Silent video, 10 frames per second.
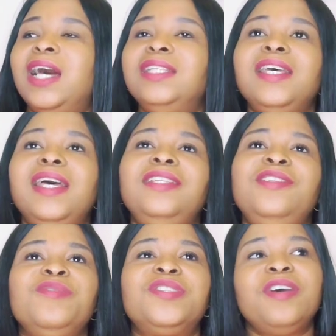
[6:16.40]
And
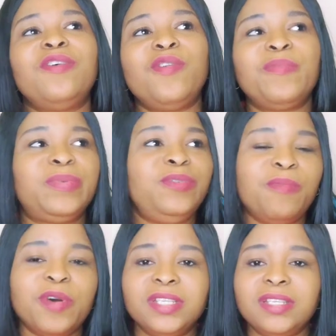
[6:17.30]
then they will say, oh,
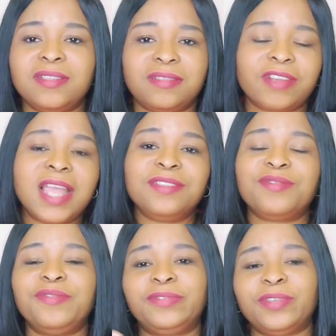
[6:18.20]
nobody is trying
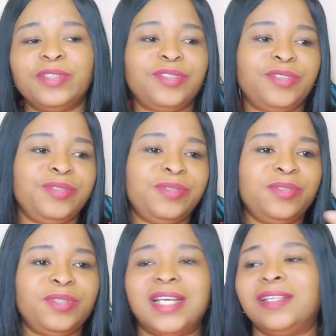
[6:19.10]
to fraud
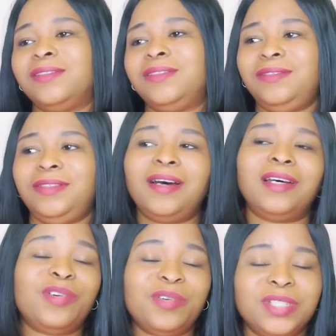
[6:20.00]
you and
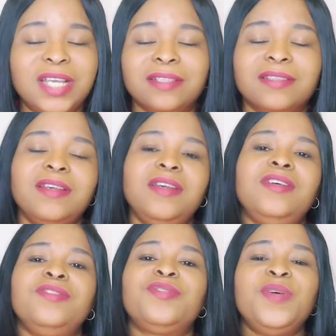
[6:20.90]
all that.
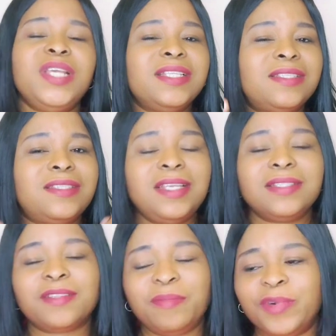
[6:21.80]
So they
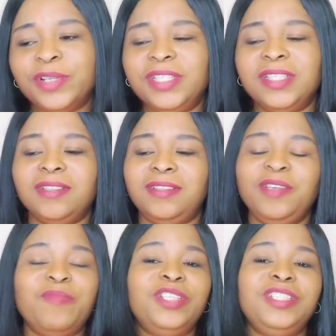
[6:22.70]
seized the money.
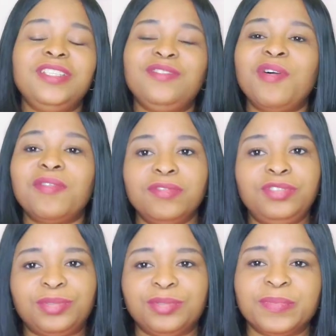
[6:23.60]
The money did not
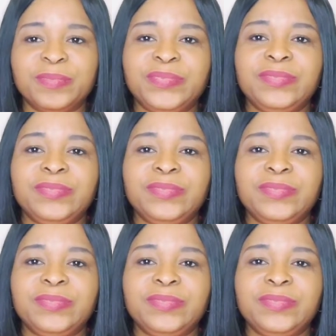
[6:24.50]
go through.